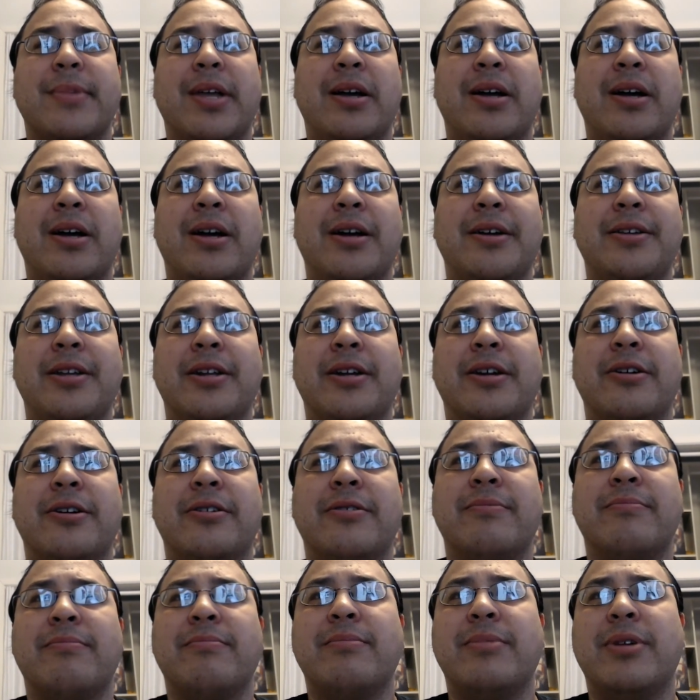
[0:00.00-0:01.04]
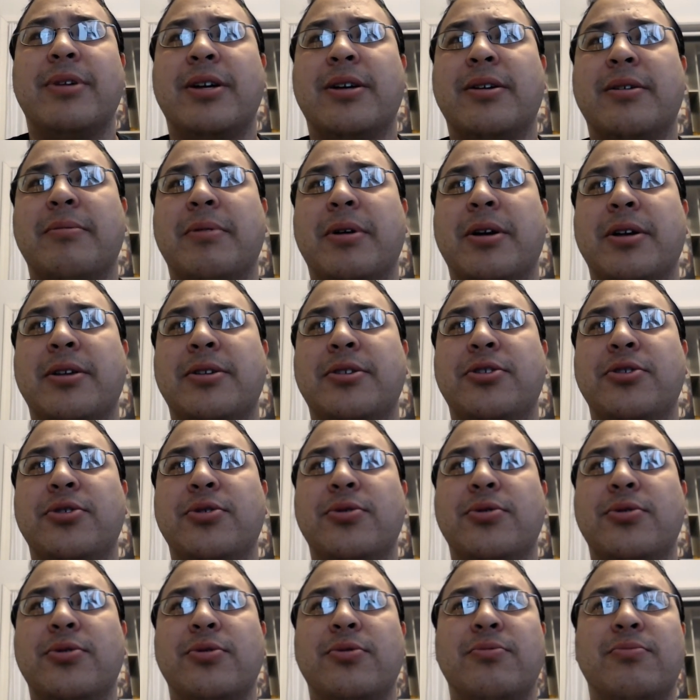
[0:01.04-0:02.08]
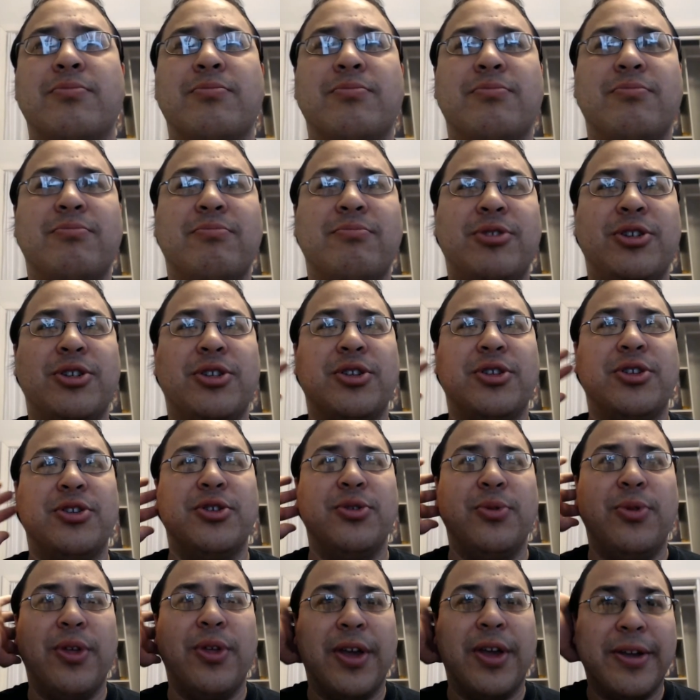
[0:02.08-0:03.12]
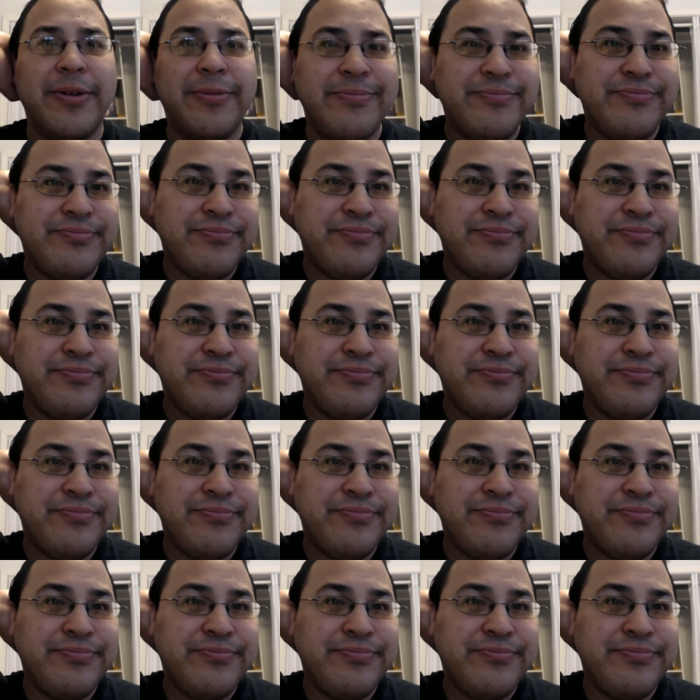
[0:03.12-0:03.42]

a zoo, just a zoo thing.